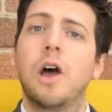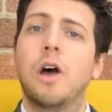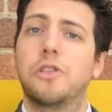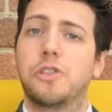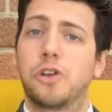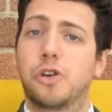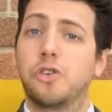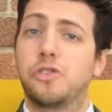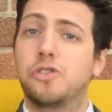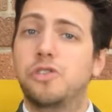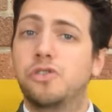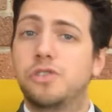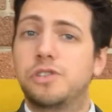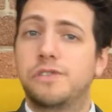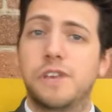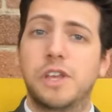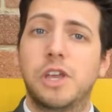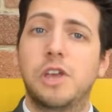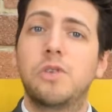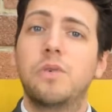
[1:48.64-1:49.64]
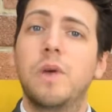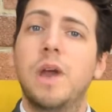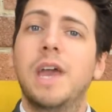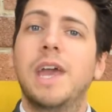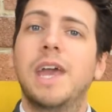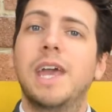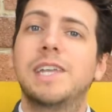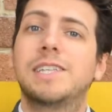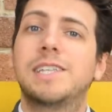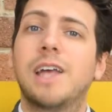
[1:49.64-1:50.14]
The good news for you
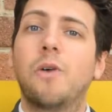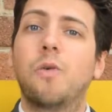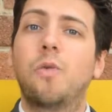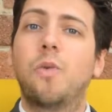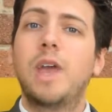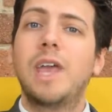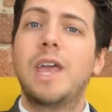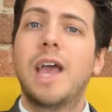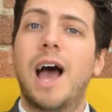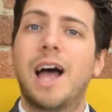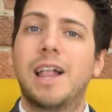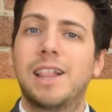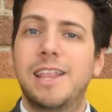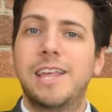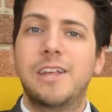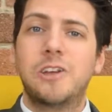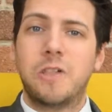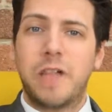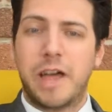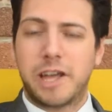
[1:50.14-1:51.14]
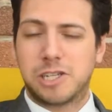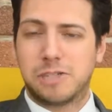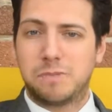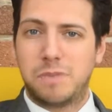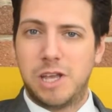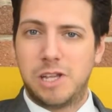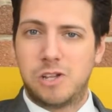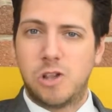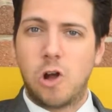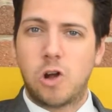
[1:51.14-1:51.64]
is that we at legal
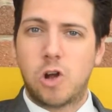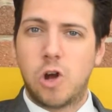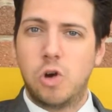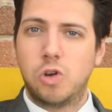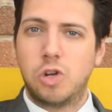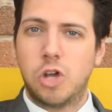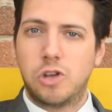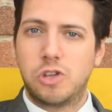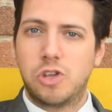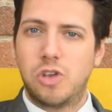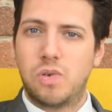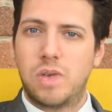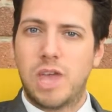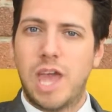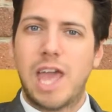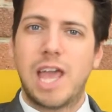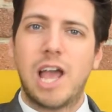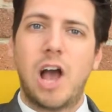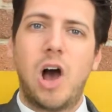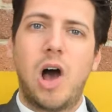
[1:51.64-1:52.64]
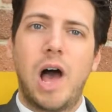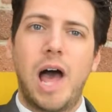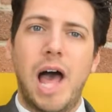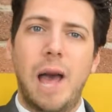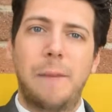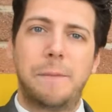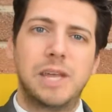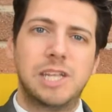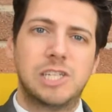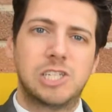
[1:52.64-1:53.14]
expert dot co dot U K are
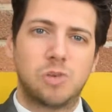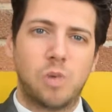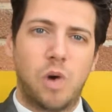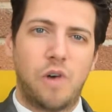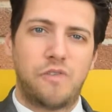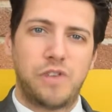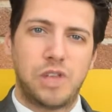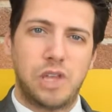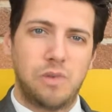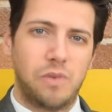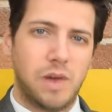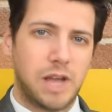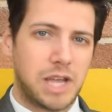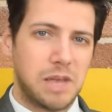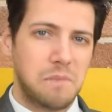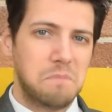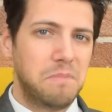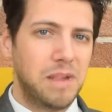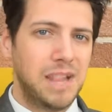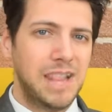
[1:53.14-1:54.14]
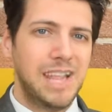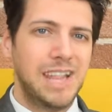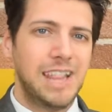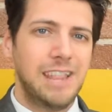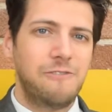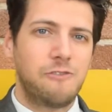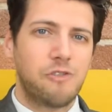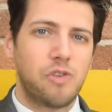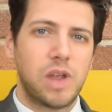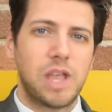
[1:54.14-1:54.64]
happy to offer you a completely
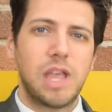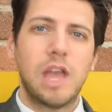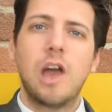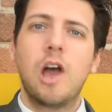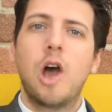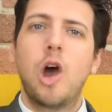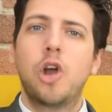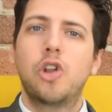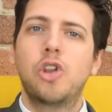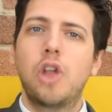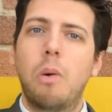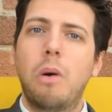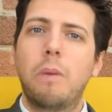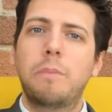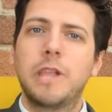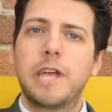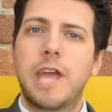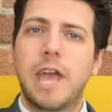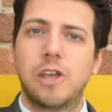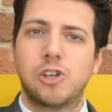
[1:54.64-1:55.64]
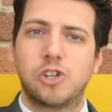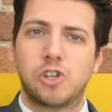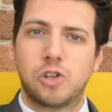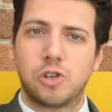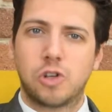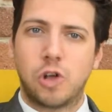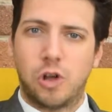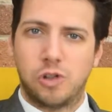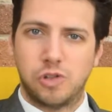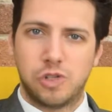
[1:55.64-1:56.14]
free, no obligation
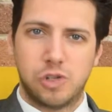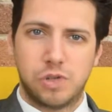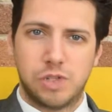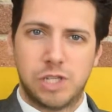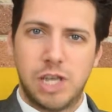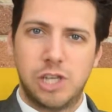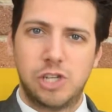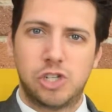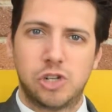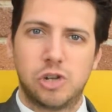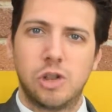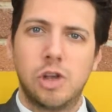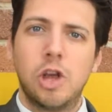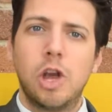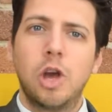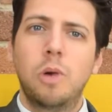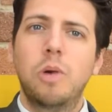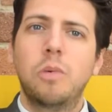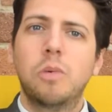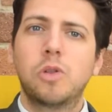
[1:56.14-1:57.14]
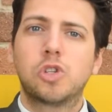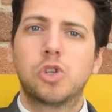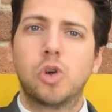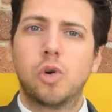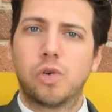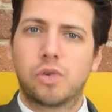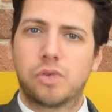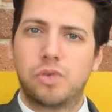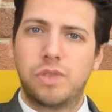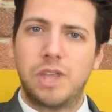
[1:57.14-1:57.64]
consultation. We will
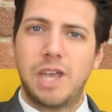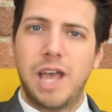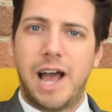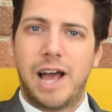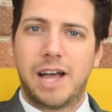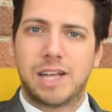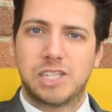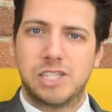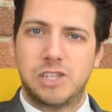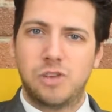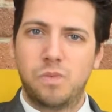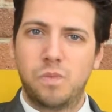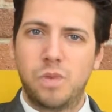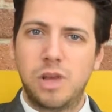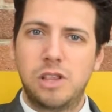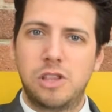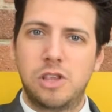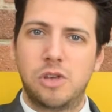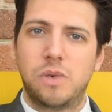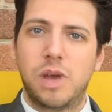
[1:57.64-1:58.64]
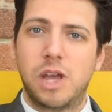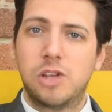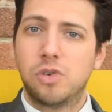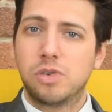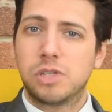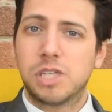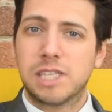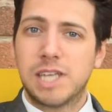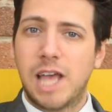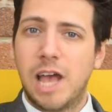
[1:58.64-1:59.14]
talk through the accident with you in
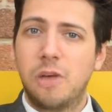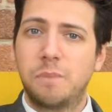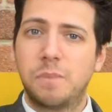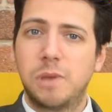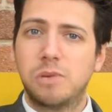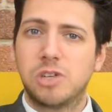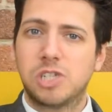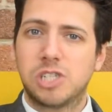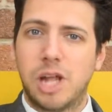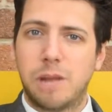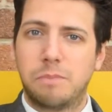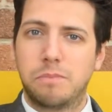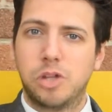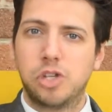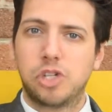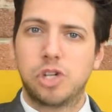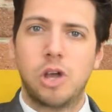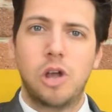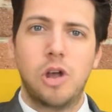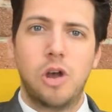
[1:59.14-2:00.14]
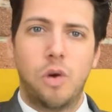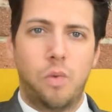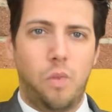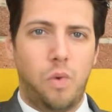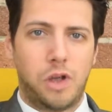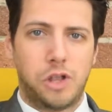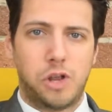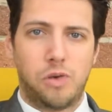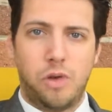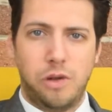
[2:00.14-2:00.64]
order to help you establish
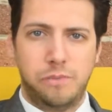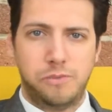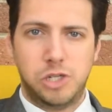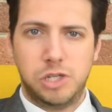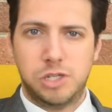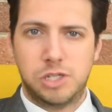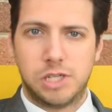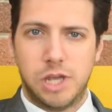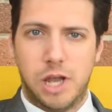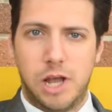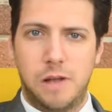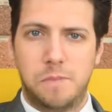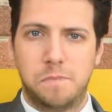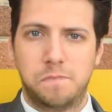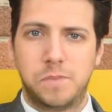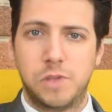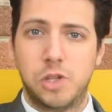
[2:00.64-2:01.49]
what your options are.